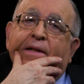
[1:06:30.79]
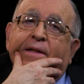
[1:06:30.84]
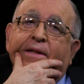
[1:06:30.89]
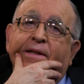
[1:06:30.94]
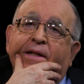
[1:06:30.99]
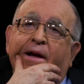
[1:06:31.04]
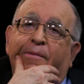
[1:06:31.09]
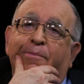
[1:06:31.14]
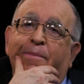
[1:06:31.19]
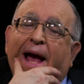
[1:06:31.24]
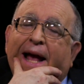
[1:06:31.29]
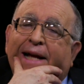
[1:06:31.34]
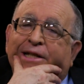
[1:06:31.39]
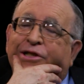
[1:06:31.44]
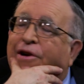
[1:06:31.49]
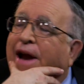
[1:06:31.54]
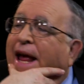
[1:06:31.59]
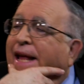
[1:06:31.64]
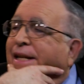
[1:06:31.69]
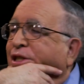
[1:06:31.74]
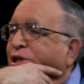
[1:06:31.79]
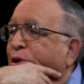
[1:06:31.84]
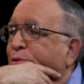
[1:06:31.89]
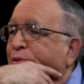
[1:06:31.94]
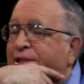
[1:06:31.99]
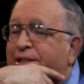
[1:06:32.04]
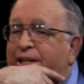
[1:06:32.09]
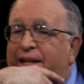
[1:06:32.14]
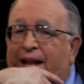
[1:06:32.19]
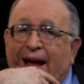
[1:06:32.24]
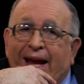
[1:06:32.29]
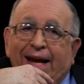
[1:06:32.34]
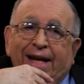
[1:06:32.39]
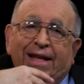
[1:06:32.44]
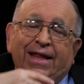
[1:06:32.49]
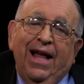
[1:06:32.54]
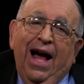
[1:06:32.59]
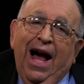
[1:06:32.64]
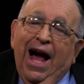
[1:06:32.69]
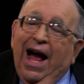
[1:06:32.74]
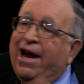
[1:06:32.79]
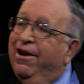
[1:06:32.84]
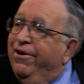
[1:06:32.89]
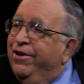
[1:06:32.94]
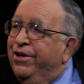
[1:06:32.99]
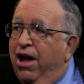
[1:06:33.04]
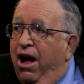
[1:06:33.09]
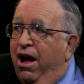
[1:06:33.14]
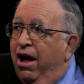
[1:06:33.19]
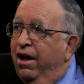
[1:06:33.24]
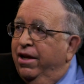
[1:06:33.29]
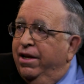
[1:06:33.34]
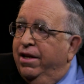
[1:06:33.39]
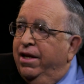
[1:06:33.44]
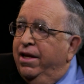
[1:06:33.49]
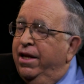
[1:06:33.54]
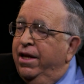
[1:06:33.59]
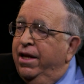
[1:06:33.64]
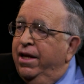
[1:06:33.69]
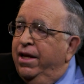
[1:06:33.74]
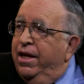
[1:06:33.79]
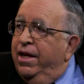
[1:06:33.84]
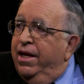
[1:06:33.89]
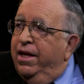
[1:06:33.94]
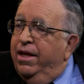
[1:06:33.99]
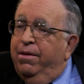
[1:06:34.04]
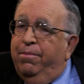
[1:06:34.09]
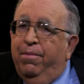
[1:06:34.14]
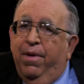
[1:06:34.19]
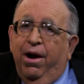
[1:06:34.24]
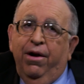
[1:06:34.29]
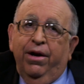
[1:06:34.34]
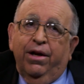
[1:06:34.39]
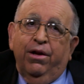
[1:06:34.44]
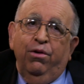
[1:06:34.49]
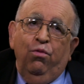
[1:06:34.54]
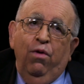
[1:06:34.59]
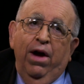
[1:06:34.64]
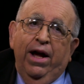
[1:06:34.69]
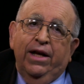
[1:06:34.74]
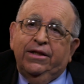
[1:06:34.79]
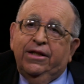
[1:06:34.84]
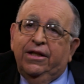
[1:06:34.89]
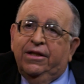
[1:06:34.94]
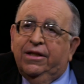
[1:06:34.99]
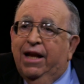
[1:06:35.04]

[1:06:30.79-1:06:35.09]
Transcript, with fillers: some master. And so it's like the hired gun in the American West.